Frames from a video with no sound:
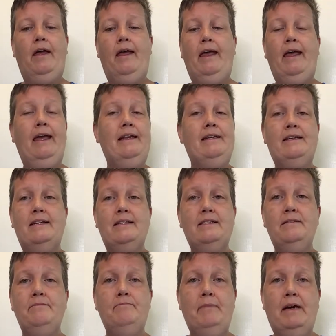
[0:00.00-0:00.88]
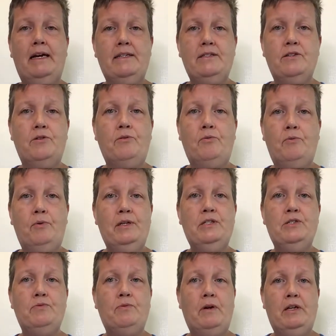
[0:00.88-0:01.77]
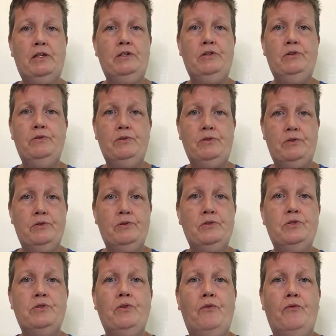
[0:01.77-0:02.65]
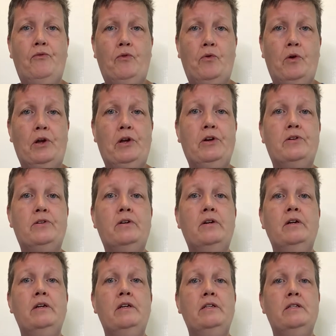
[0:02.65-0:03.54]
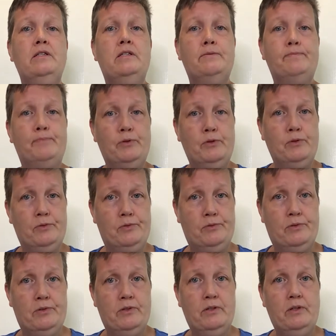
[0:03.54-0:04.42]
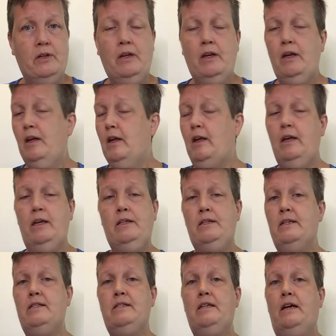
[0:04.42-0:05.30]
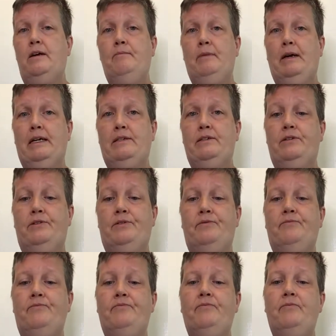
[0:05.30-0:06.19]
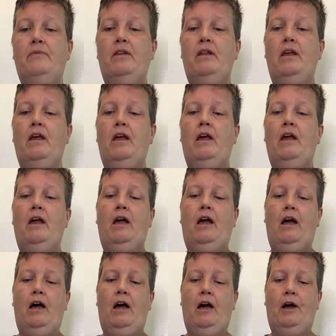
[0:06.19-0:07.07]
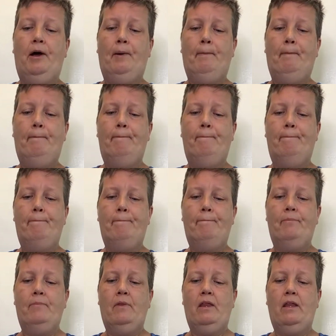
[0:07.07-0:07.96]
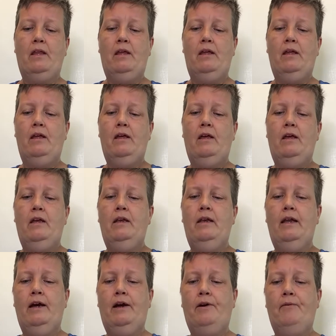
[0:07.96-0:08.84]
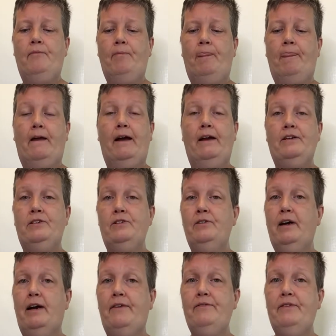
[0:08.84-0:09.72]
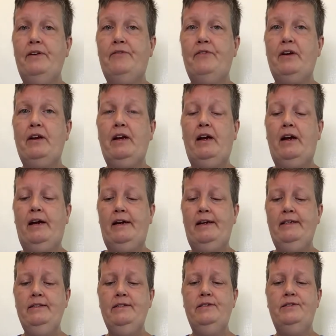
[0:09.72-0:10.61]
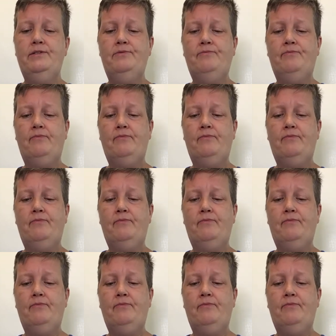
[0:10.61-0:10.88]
It doesn't matter which one you use for your spoons. It does not matter. Now, I do have different kinds.